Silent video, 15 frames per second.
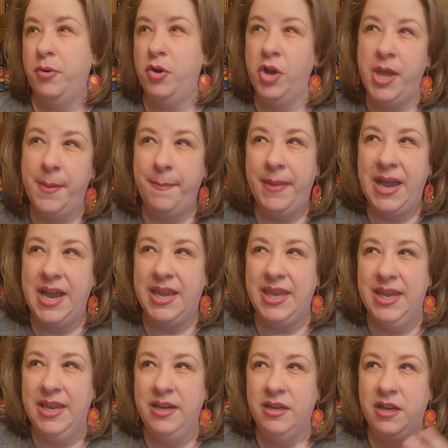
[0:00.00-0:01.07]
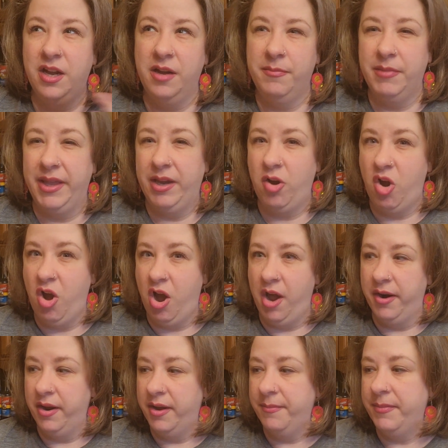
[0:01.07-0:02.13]
put back in come like
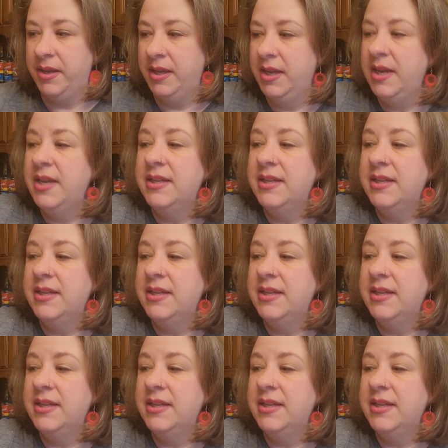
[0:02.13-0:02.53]
autumn.